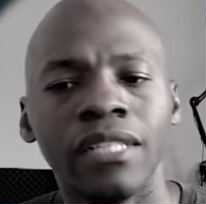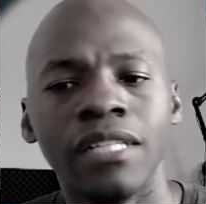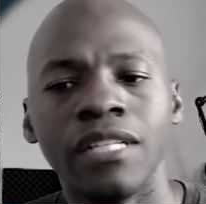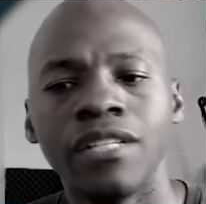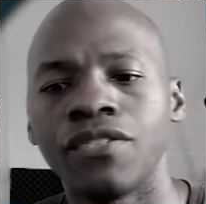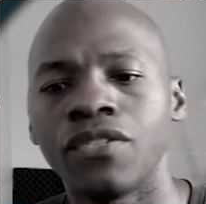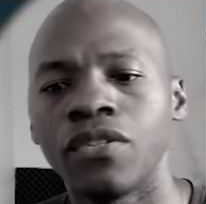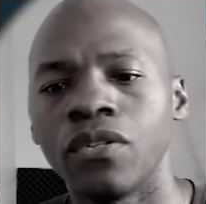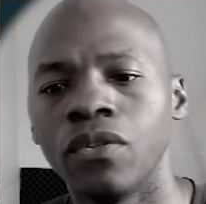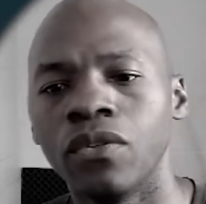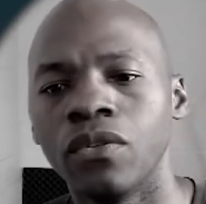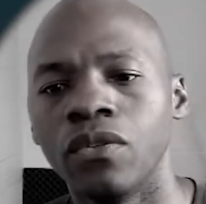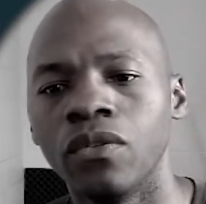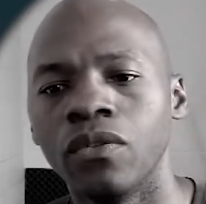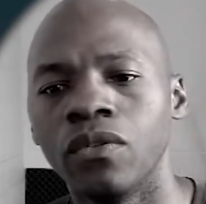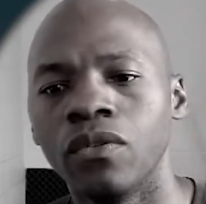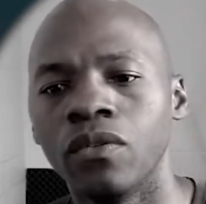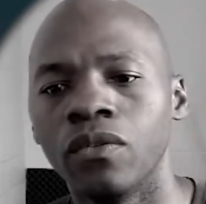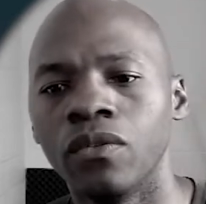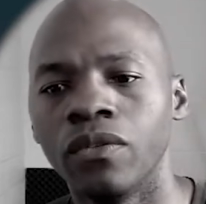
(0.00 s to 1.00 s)

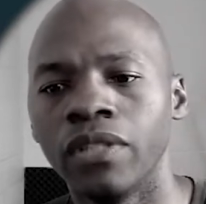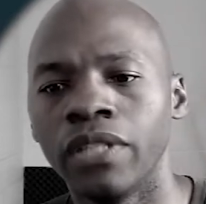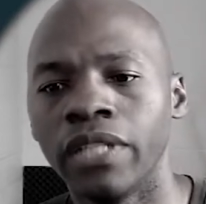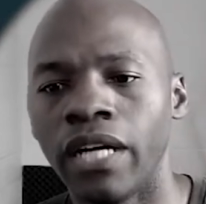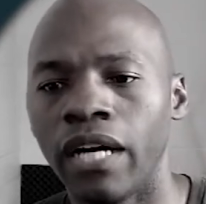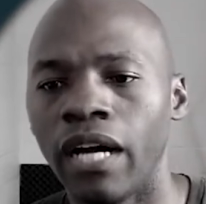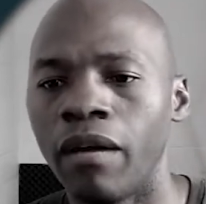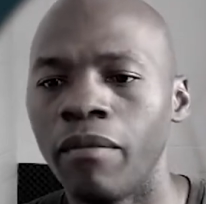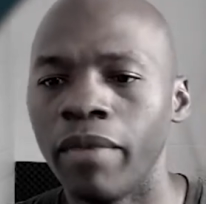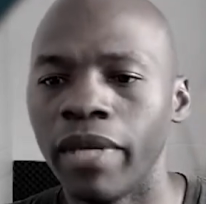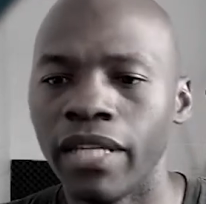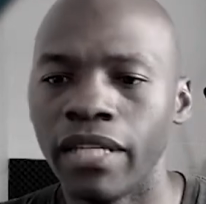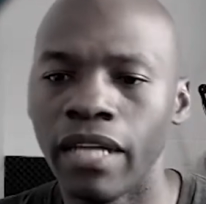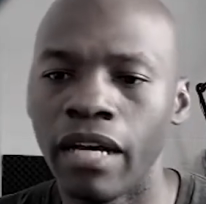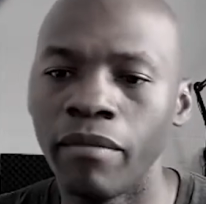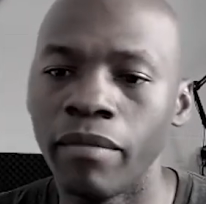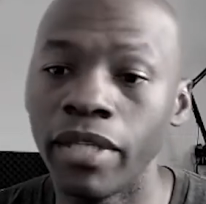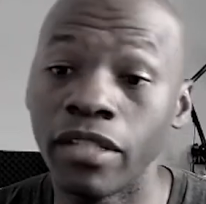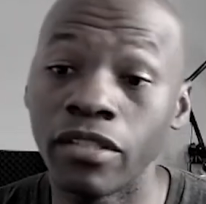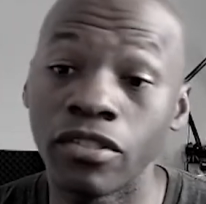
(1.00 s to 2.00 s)
So yeah, I made
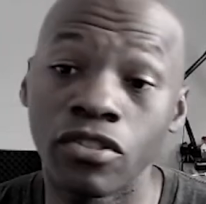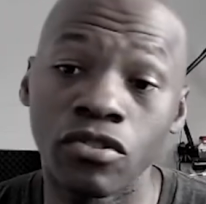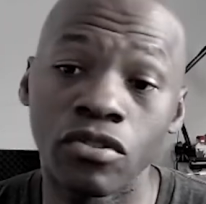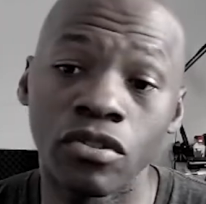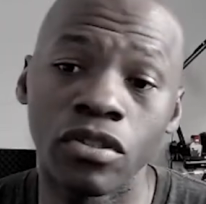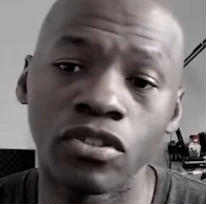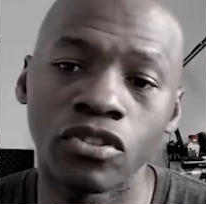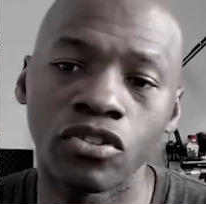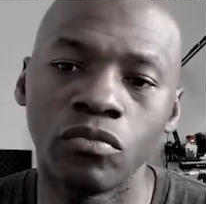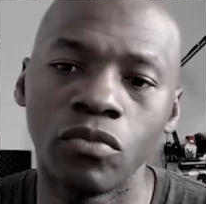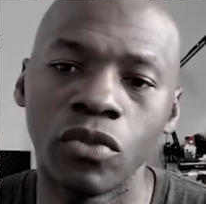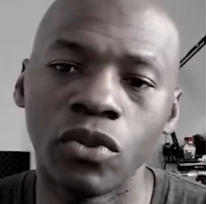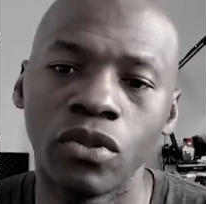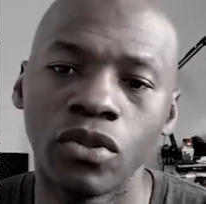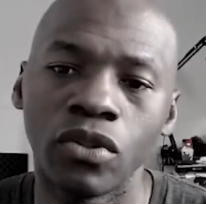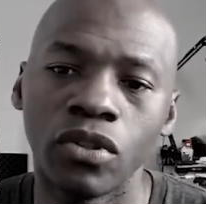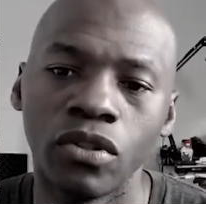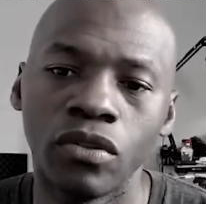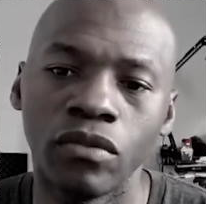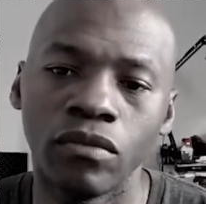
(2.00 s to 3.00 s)
a
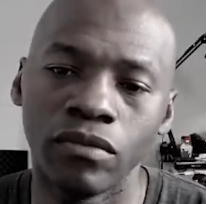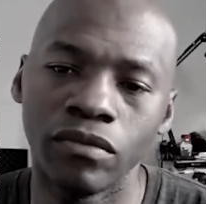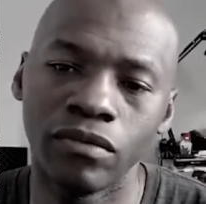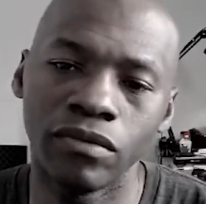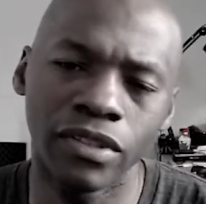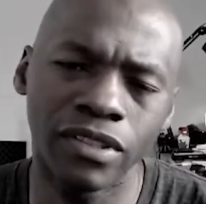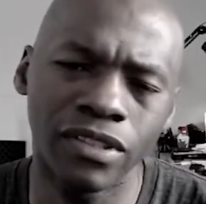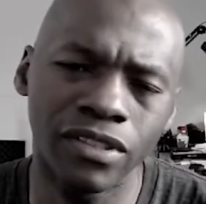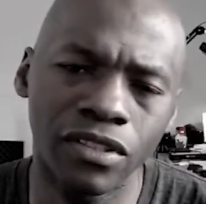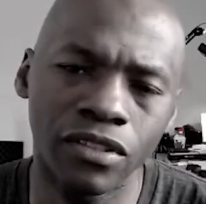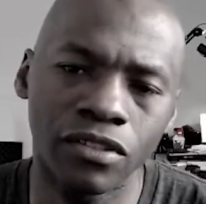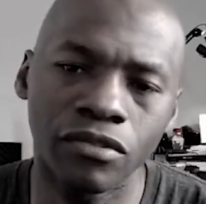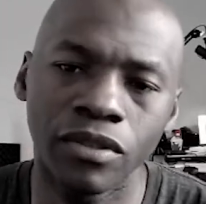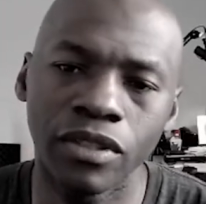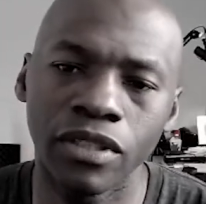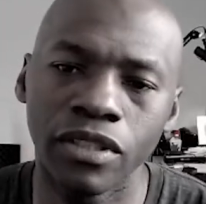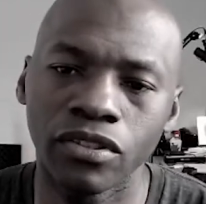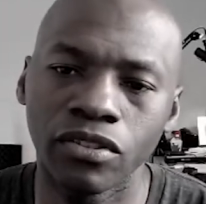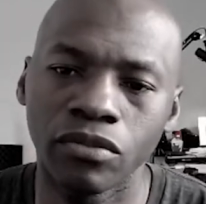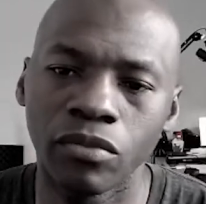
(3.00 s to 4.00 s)
small, it's not
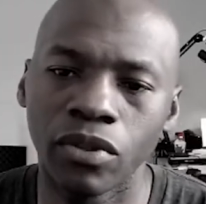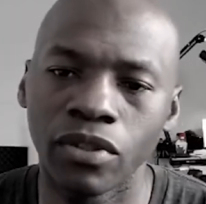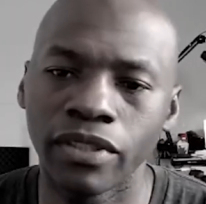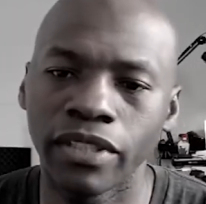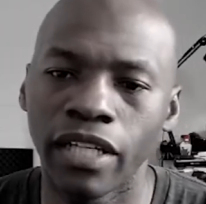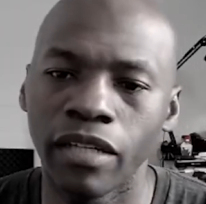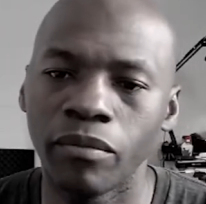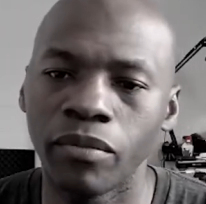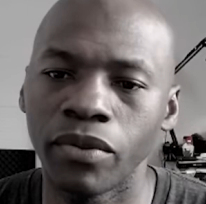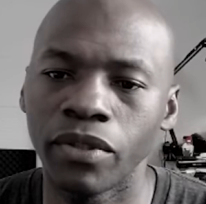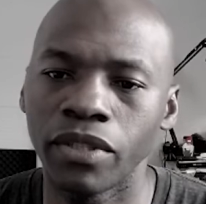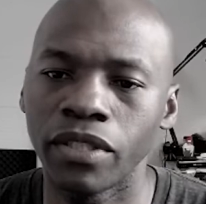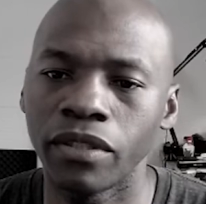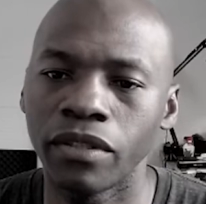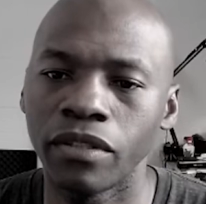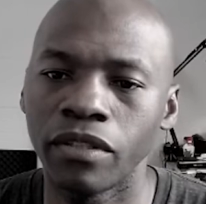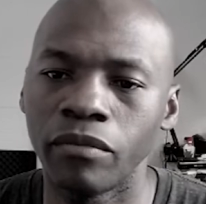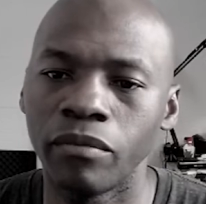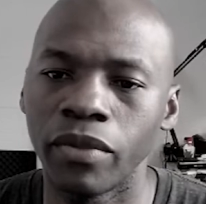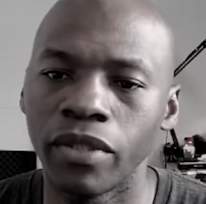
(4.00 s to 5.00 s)
really a small typo
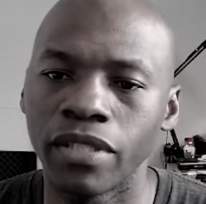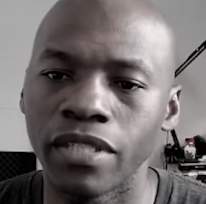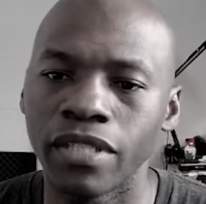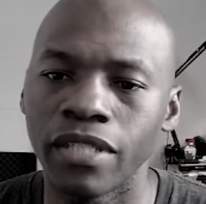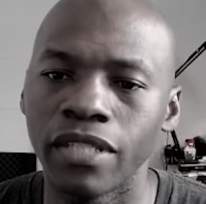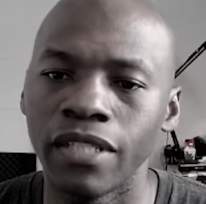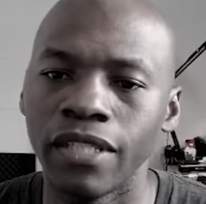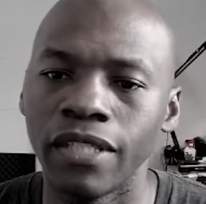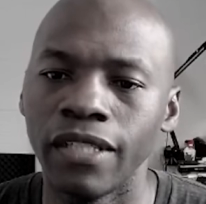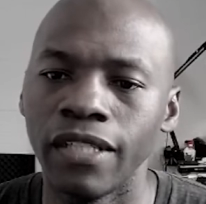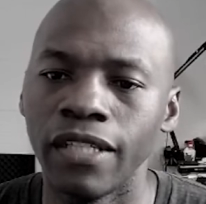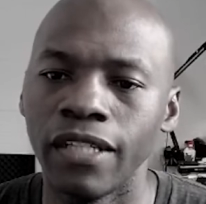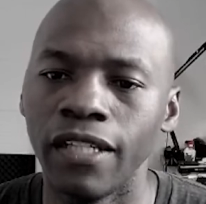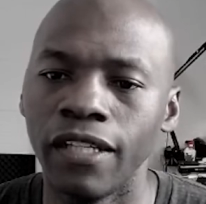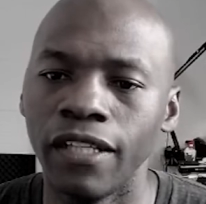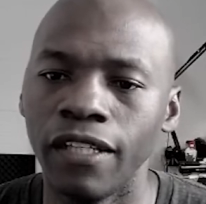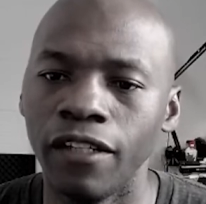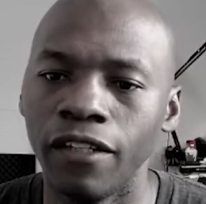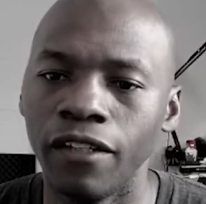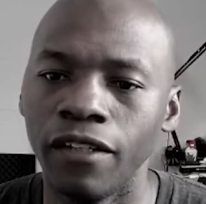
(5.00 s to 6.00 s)
here, but
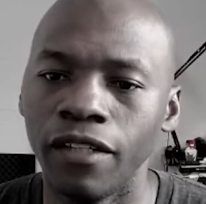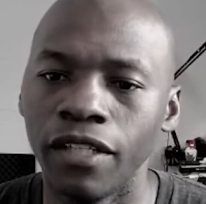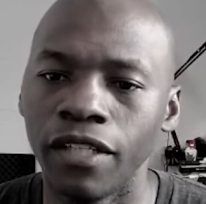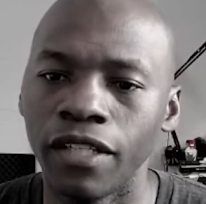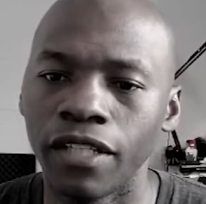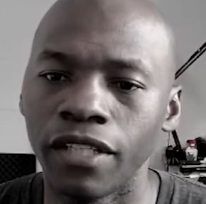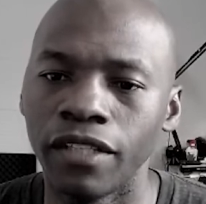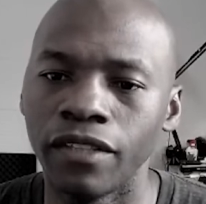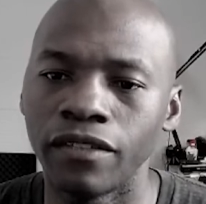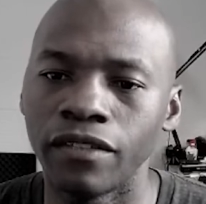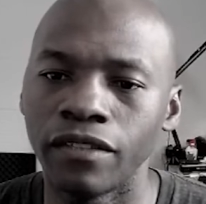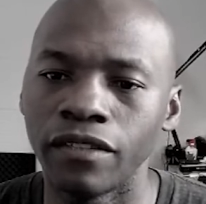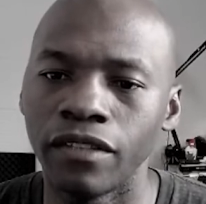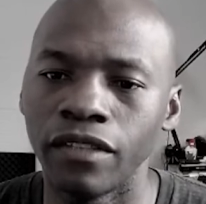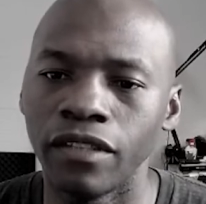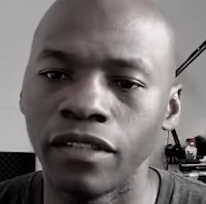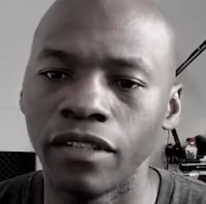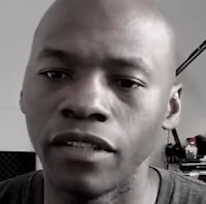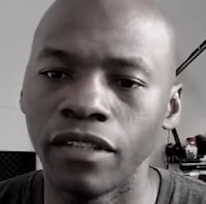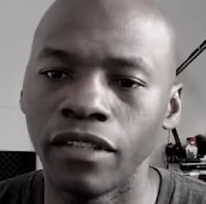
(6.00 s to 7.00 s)
it is,
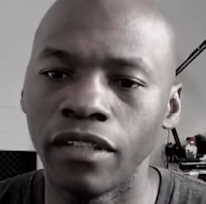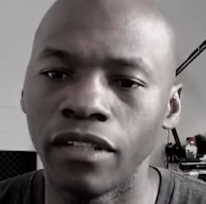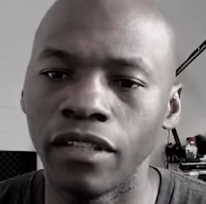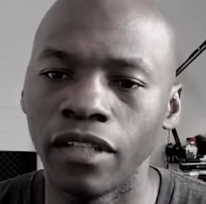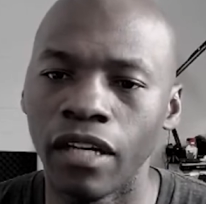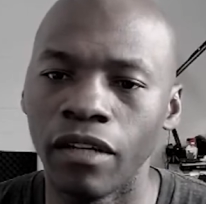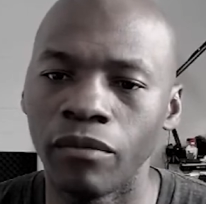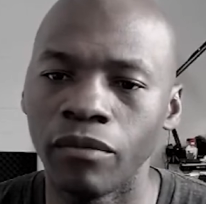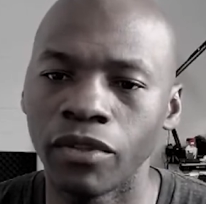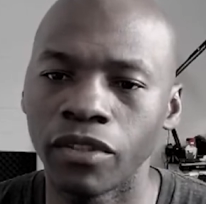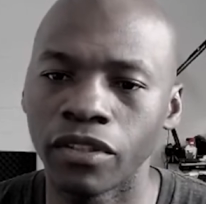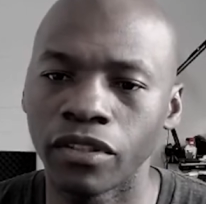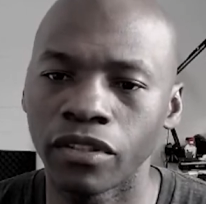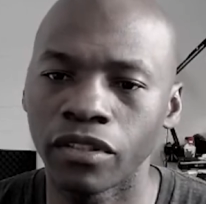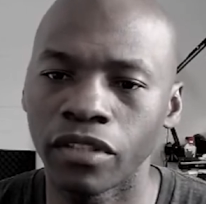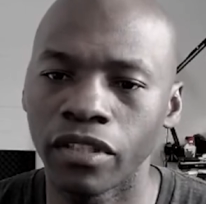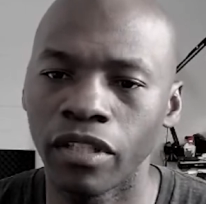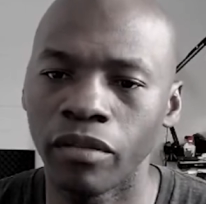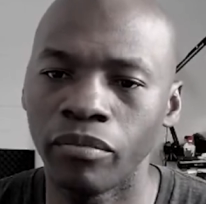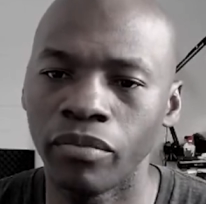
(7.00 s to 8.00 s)
I'm just
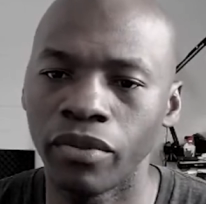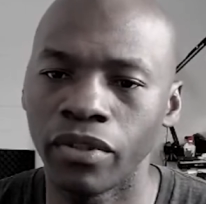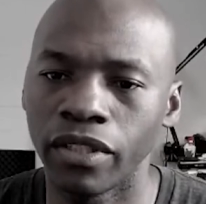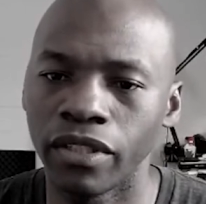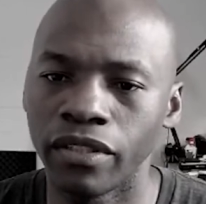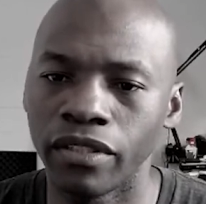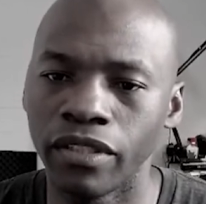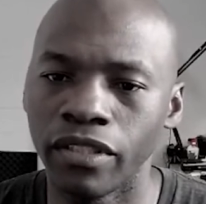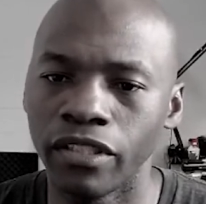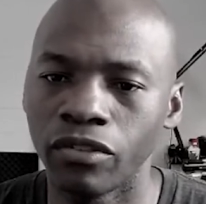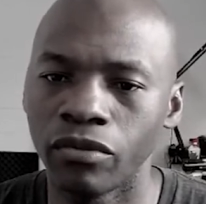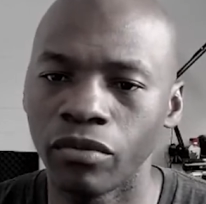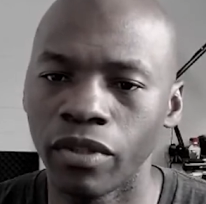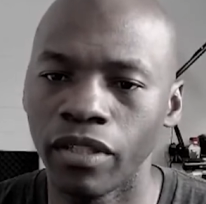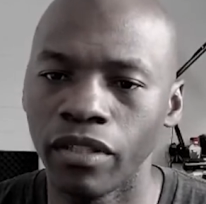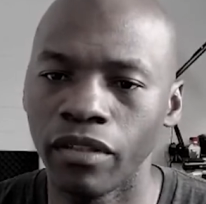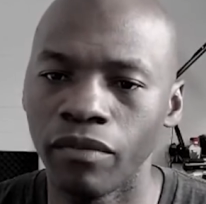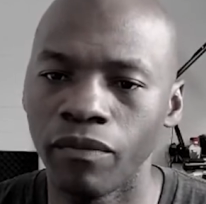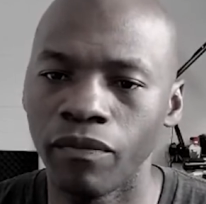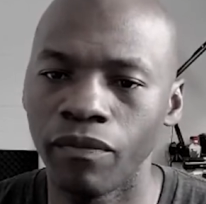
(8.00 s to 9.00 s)
gonna put it this
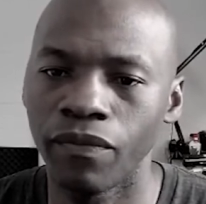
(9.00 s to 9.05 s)
way,